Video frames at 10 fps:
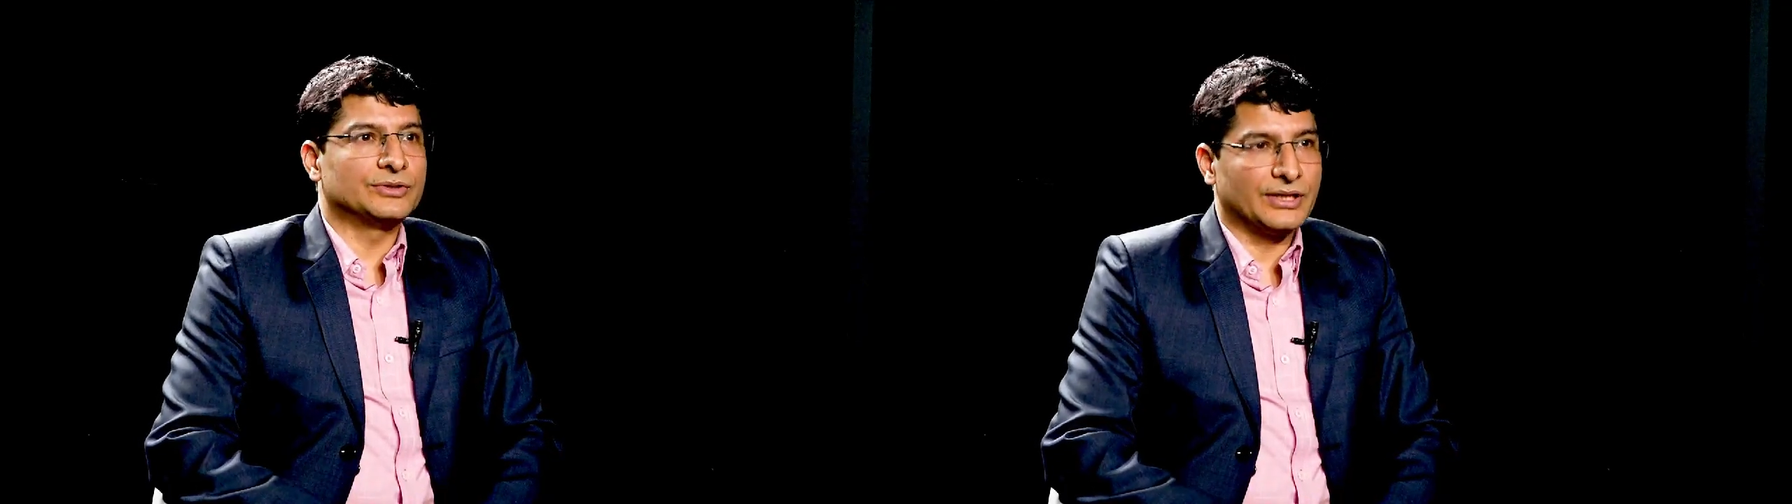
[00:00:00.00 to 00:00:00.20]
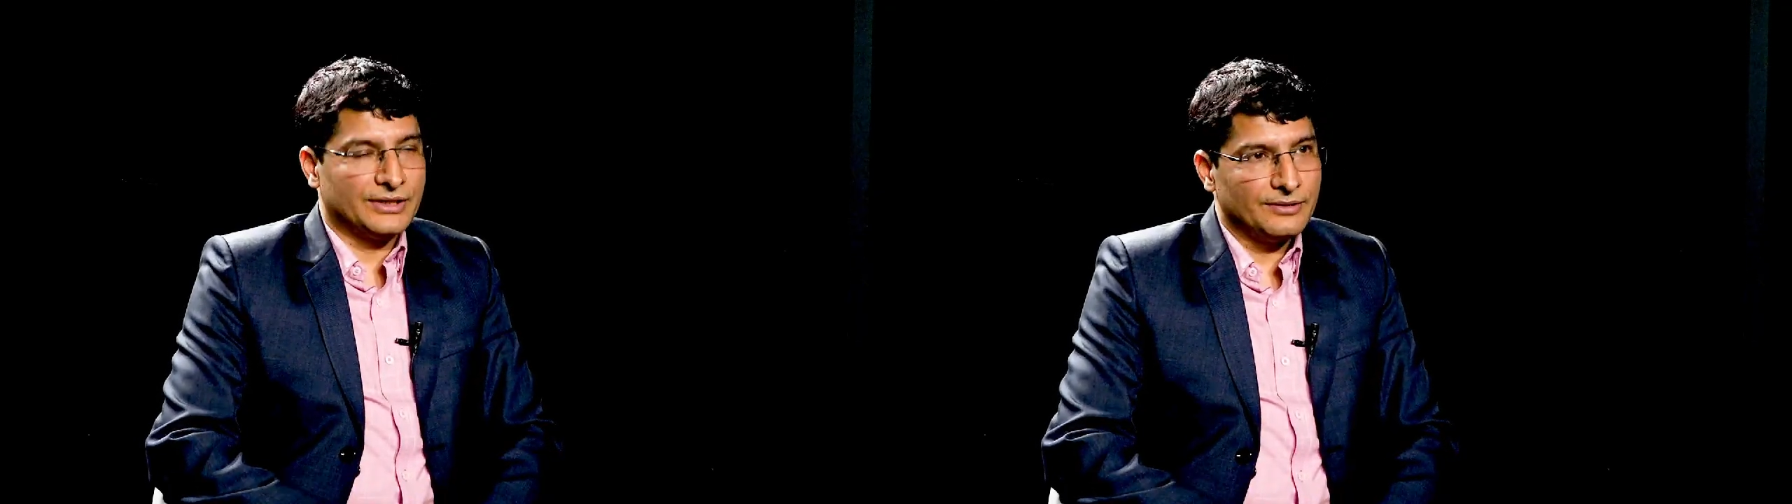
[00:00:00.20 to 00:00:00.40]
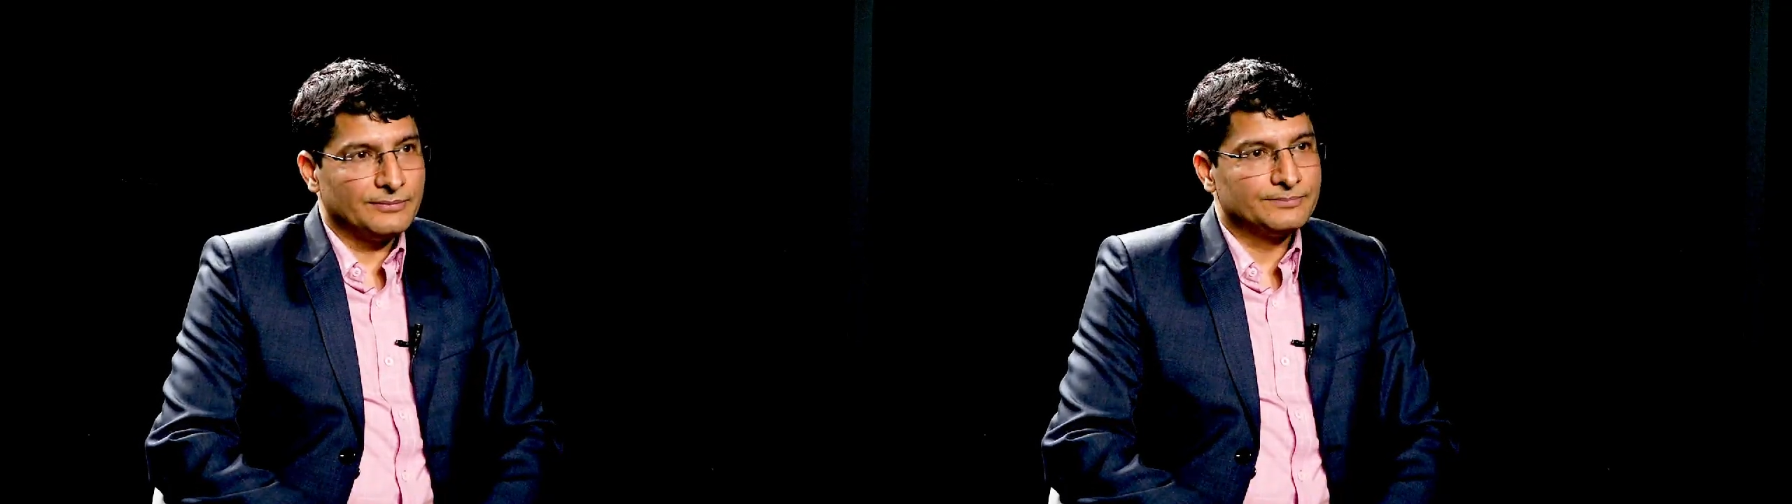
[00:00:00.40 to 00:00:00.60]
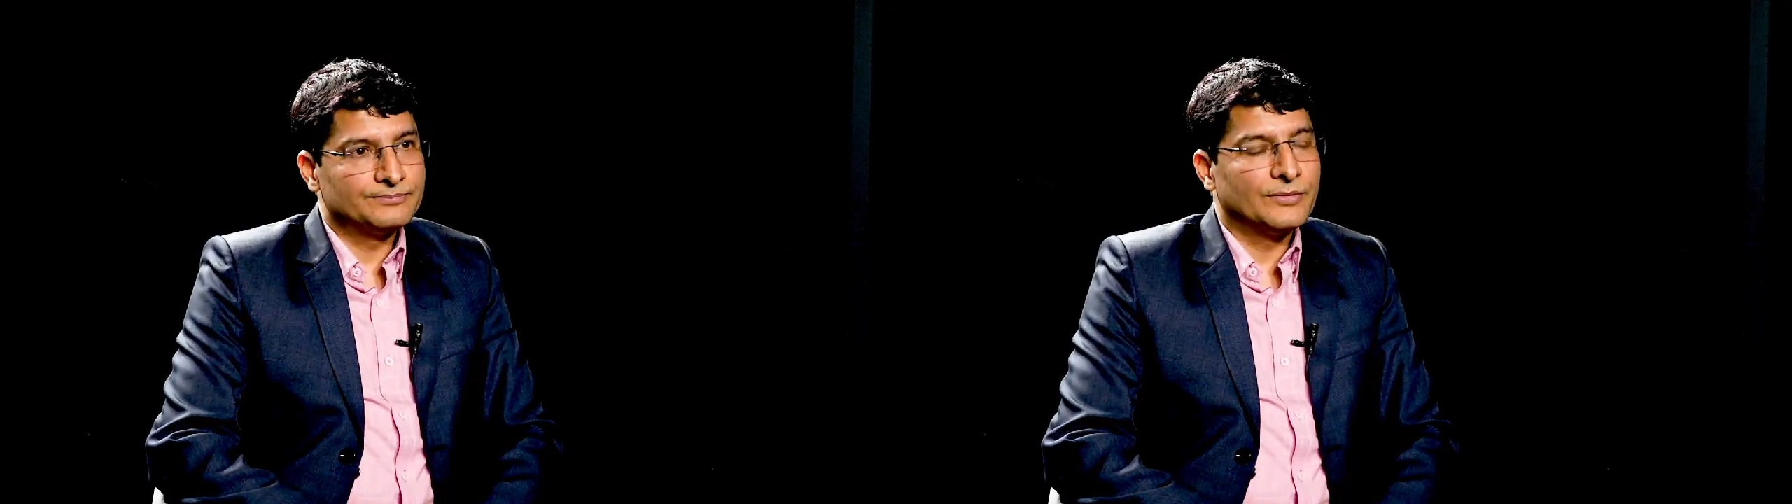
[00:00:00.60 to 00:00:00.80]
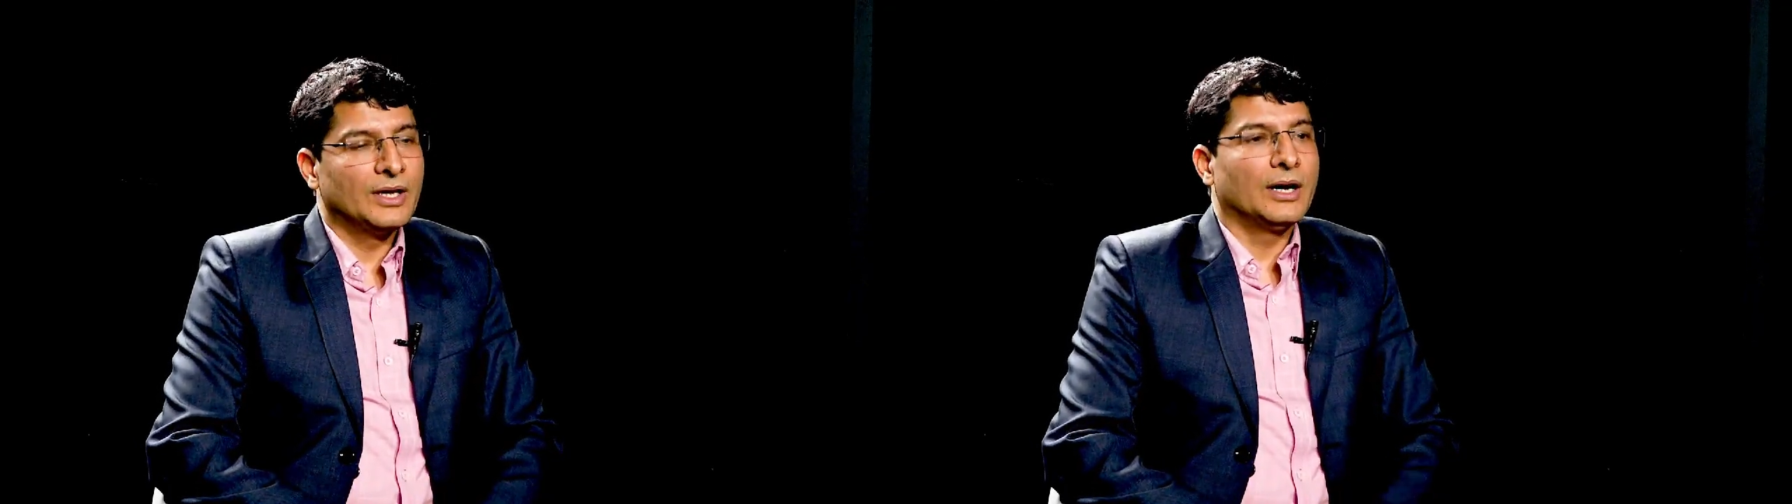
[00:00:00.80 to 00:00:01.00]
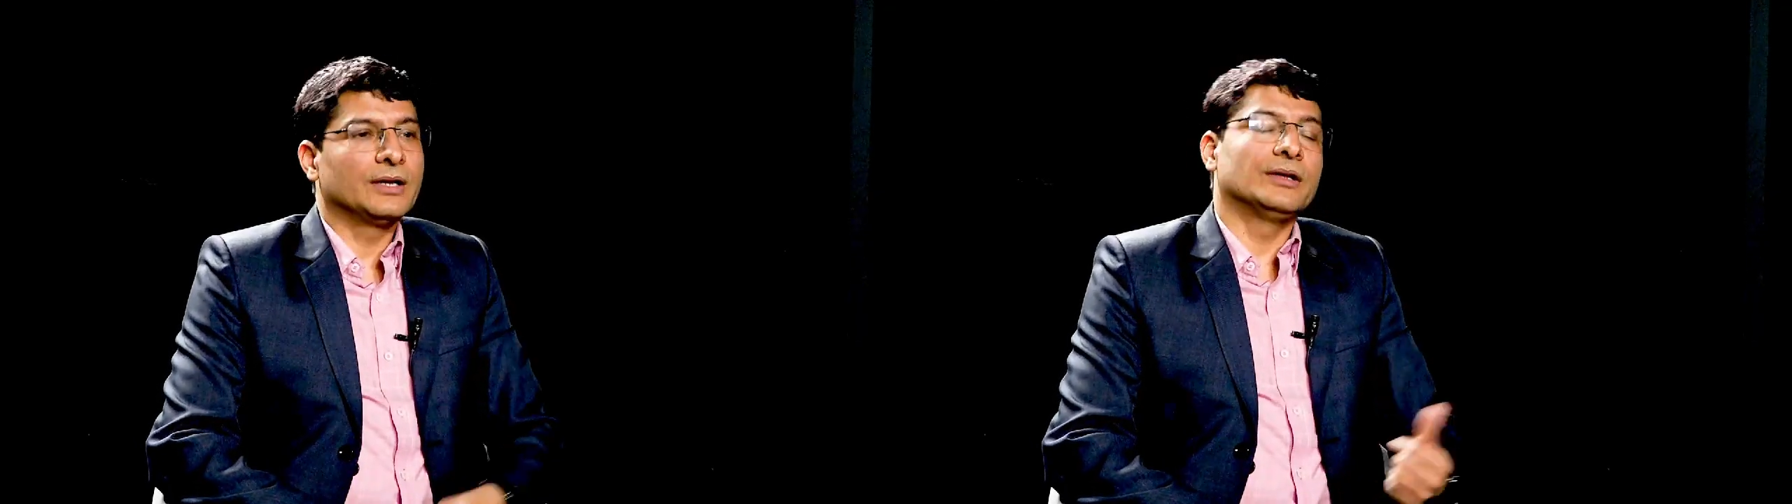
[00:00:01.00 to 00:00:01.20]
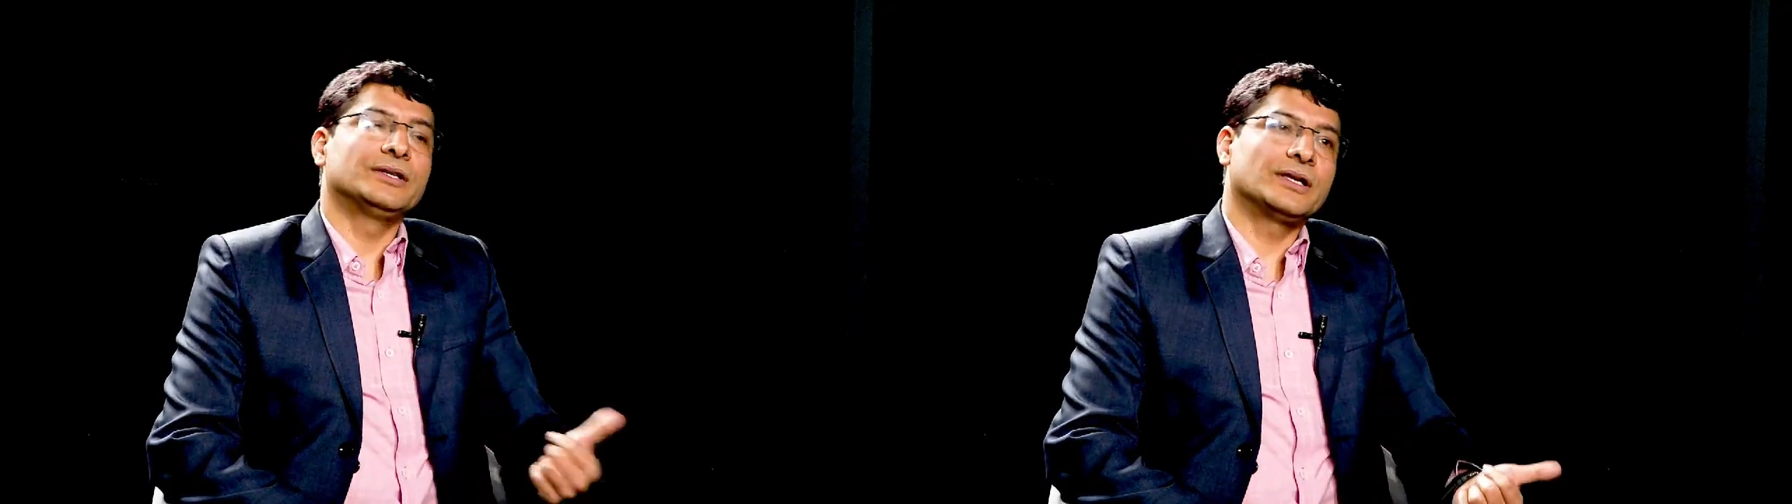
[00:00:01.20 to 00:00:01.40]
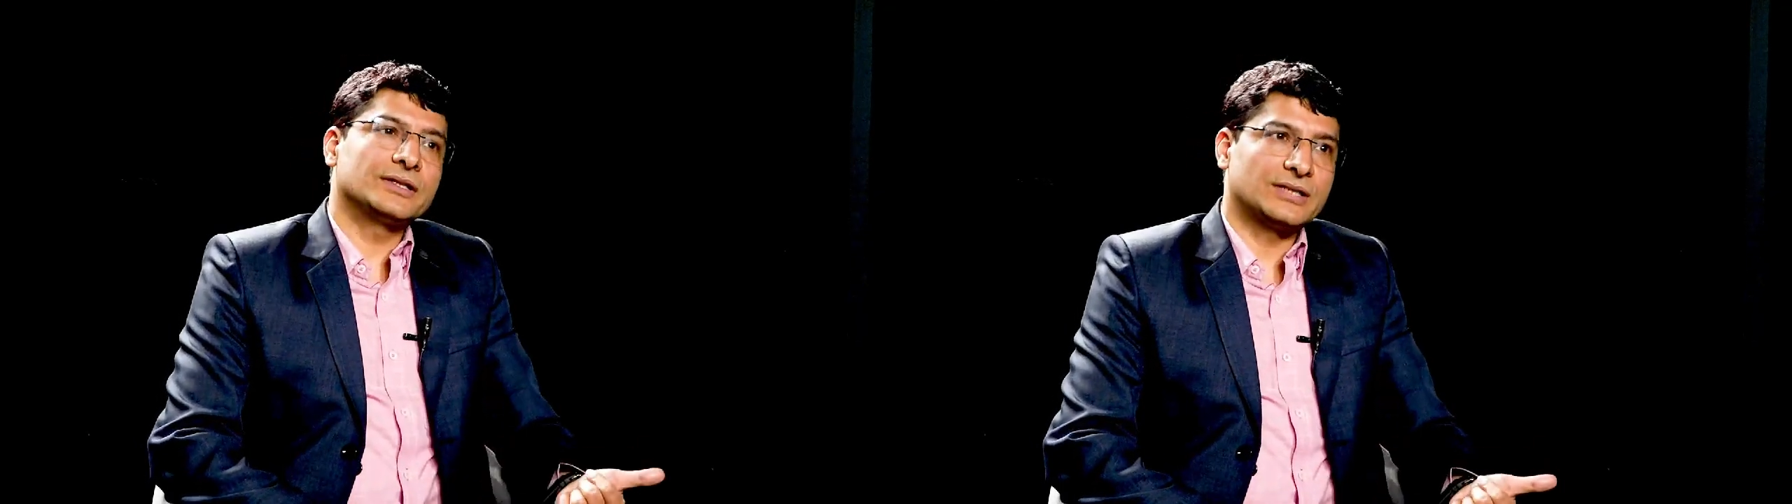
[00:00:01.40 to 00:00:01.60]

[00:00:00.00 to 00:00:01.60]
trader. And on the other